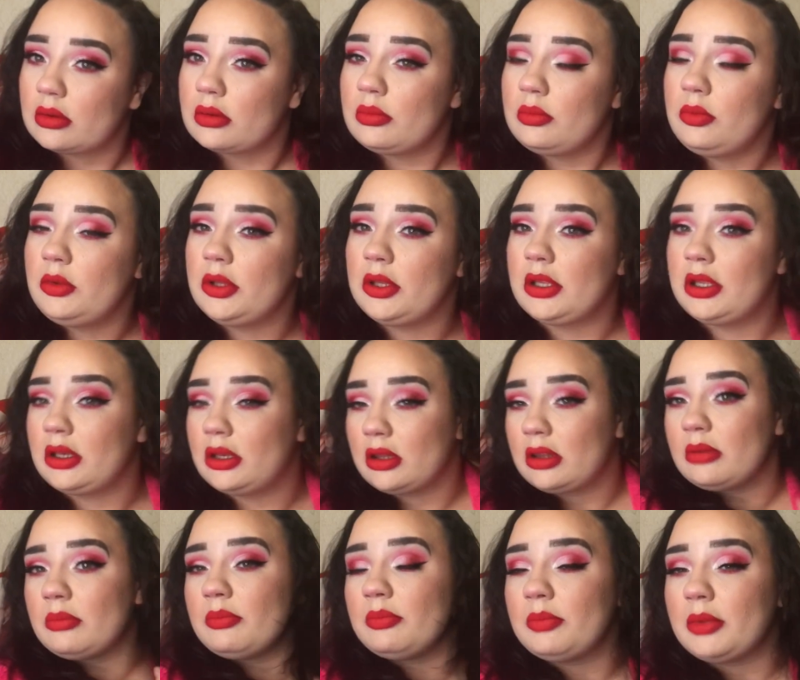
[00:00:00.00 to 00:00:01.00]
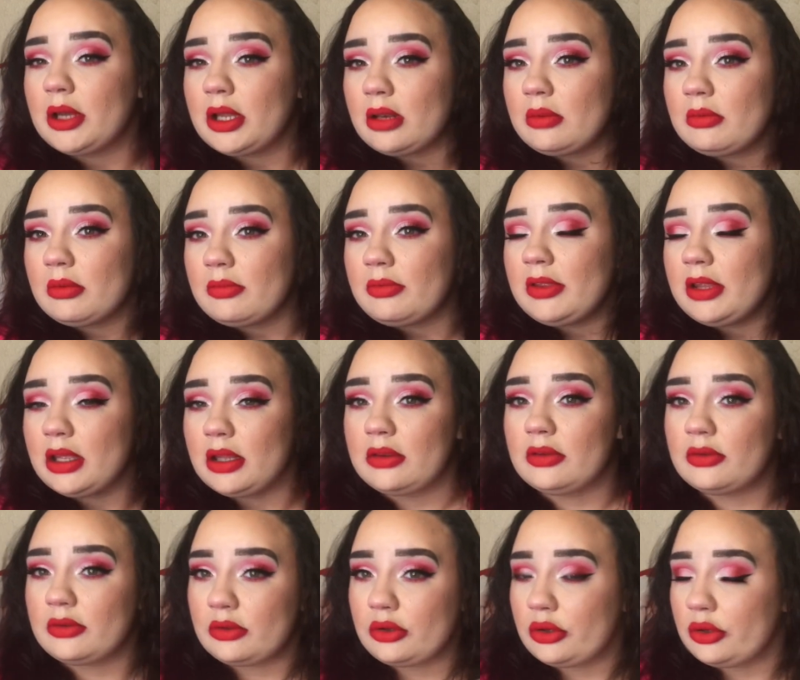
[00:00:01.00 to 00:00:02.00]
Really getting the bottom of the
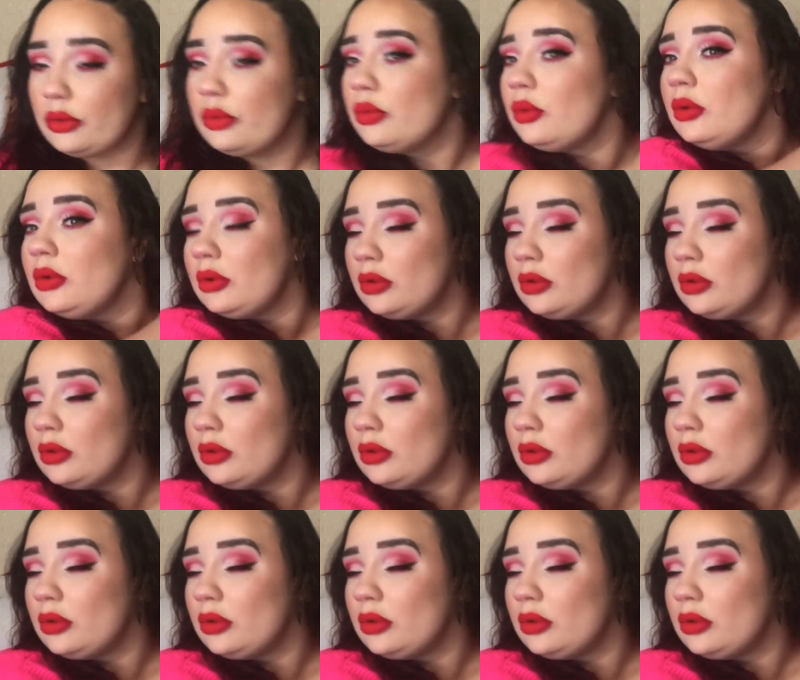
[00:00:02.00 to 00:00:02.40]
ends too.